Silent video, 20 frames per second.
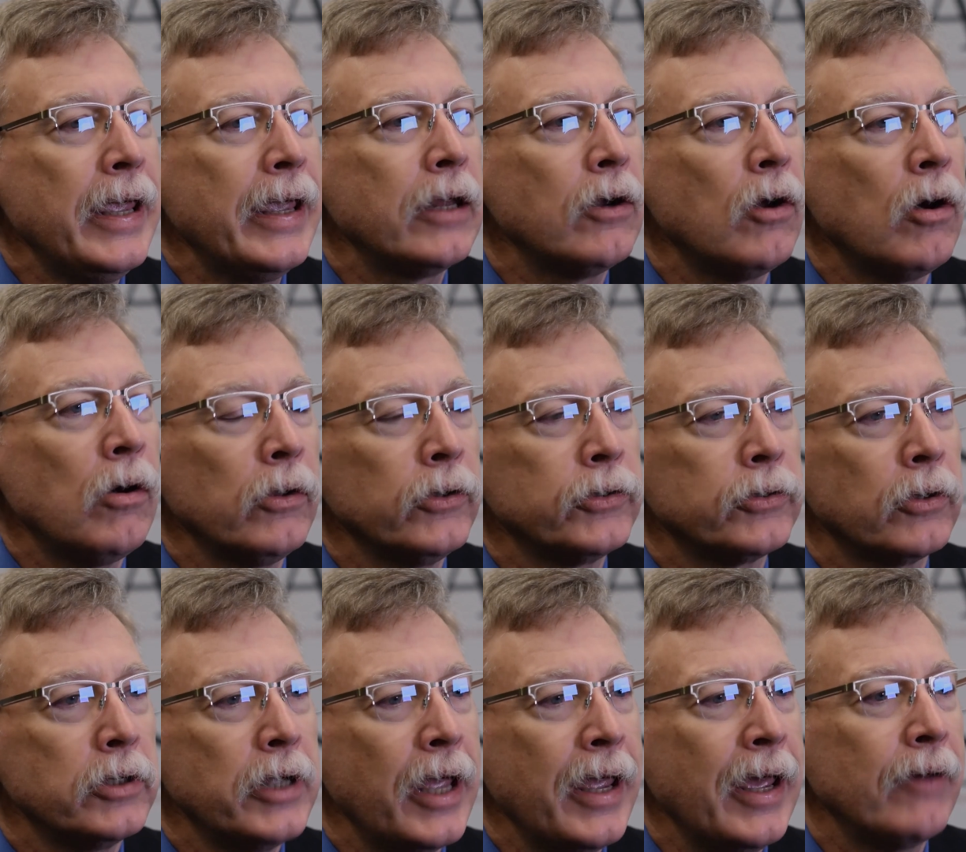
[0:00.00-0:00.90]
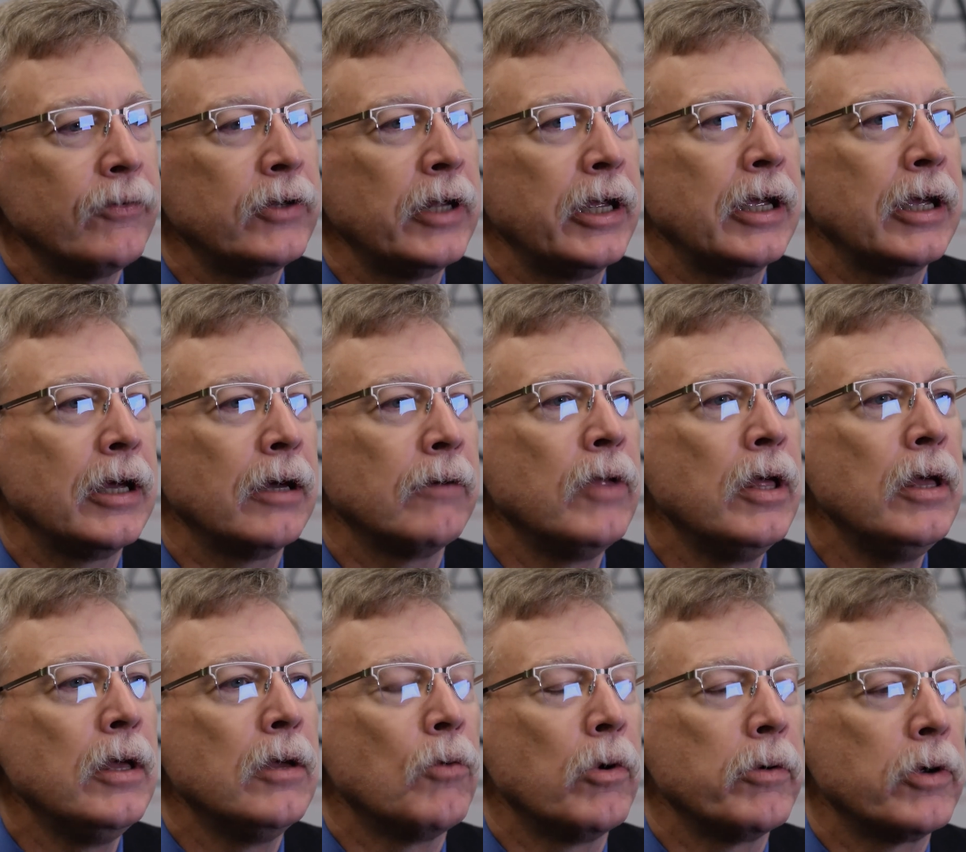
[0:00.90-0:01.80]
And also you have to have
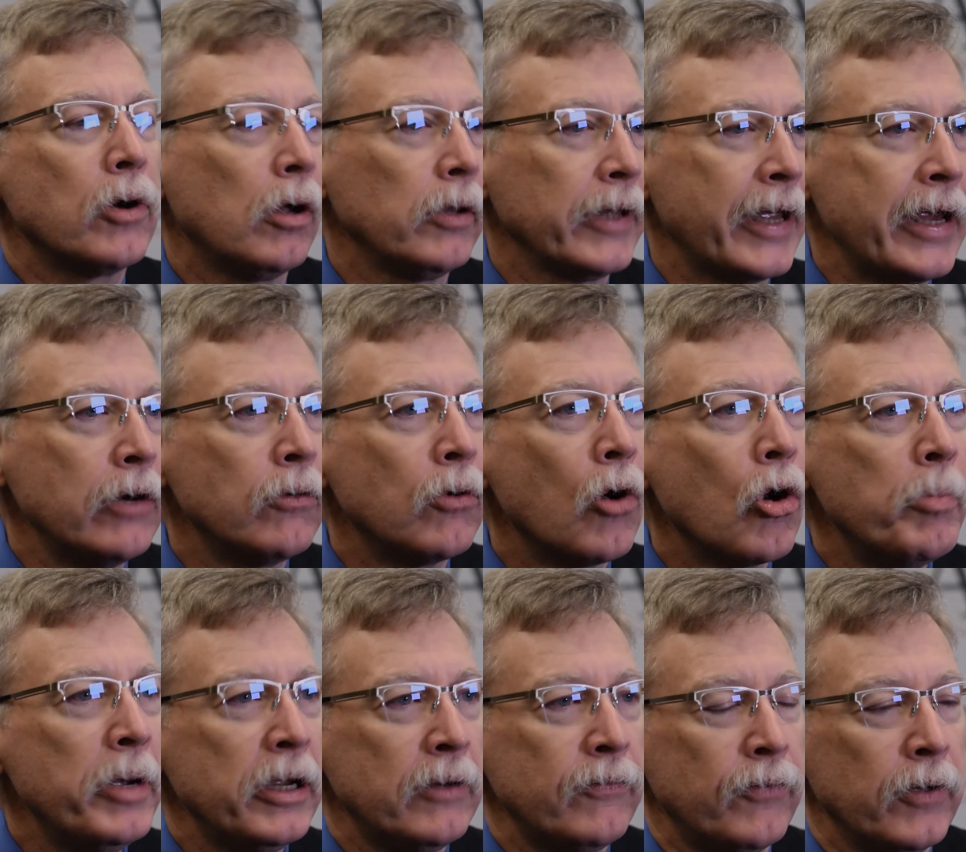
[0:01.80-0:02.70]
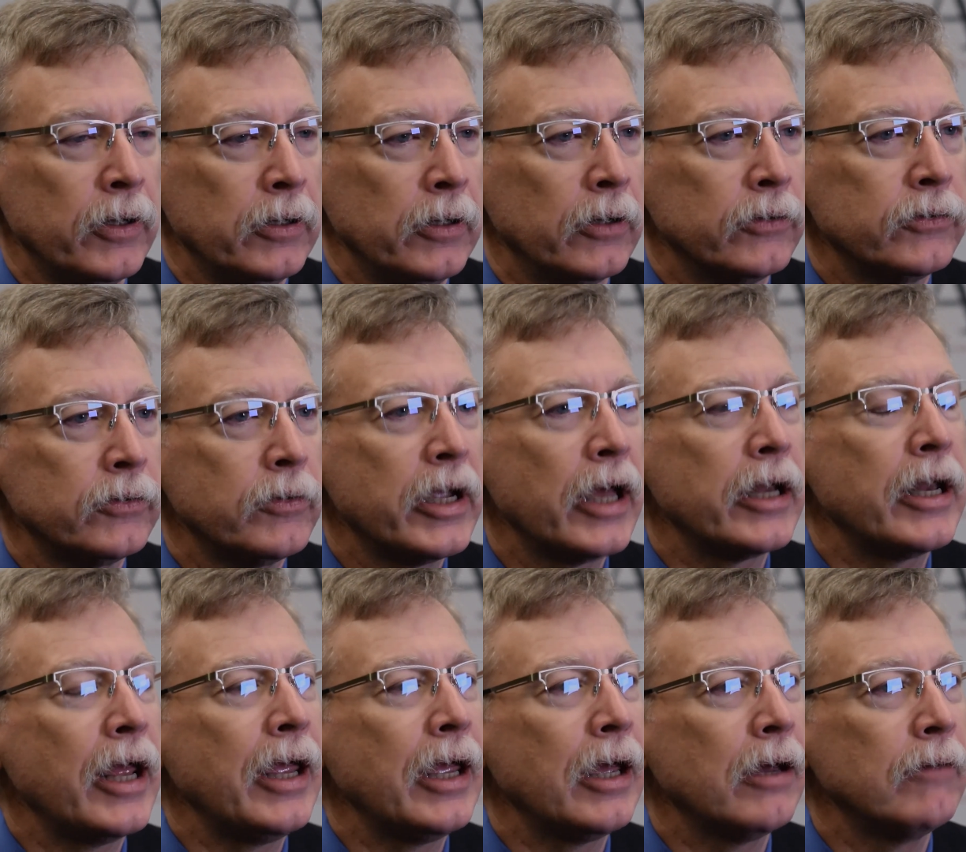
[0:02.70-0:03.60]
what we call aerobic fitness. You got to
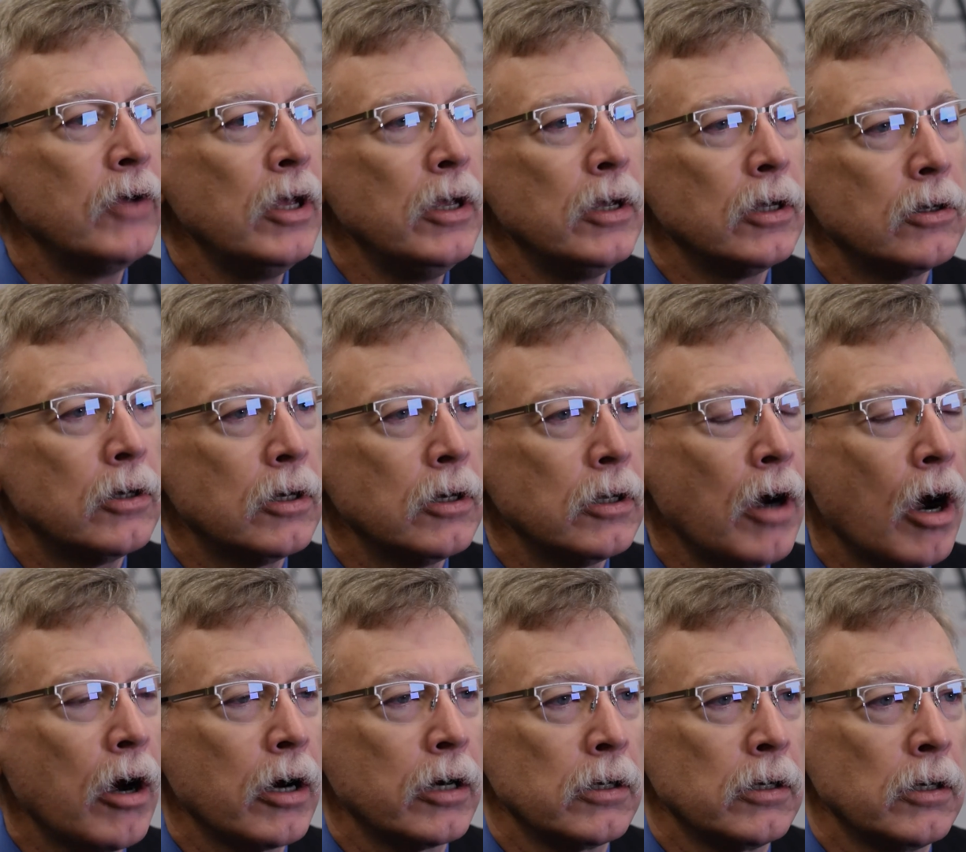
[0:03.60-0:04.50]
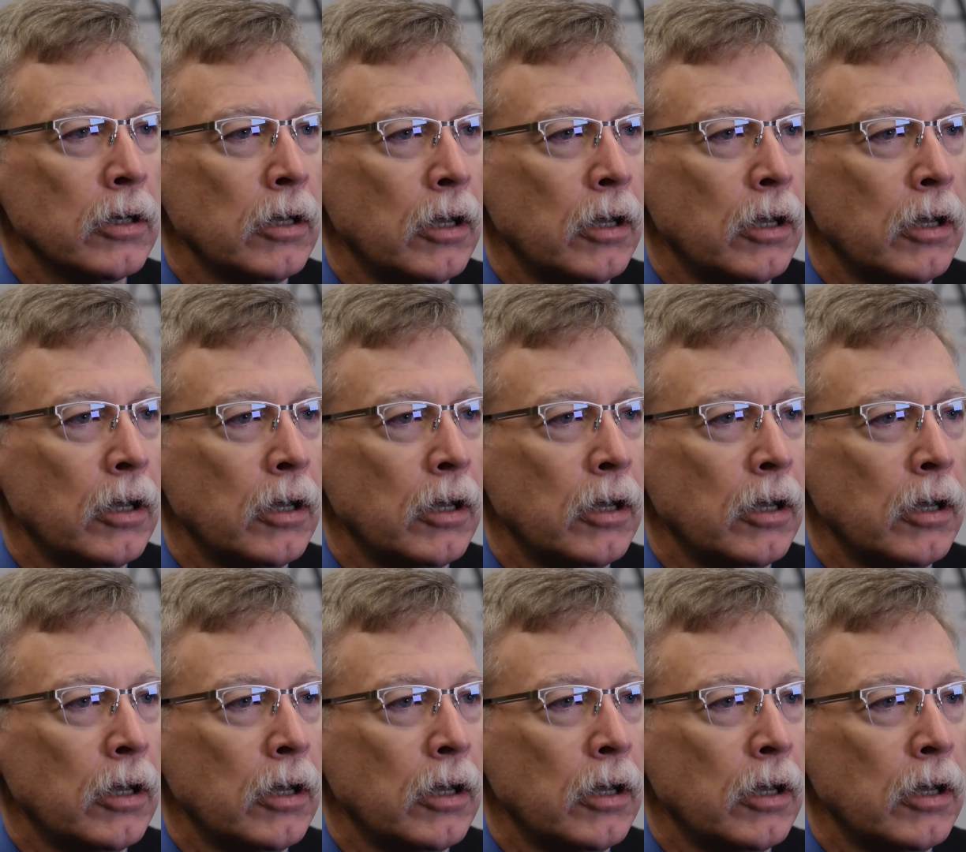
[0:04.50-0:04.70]
have good heart and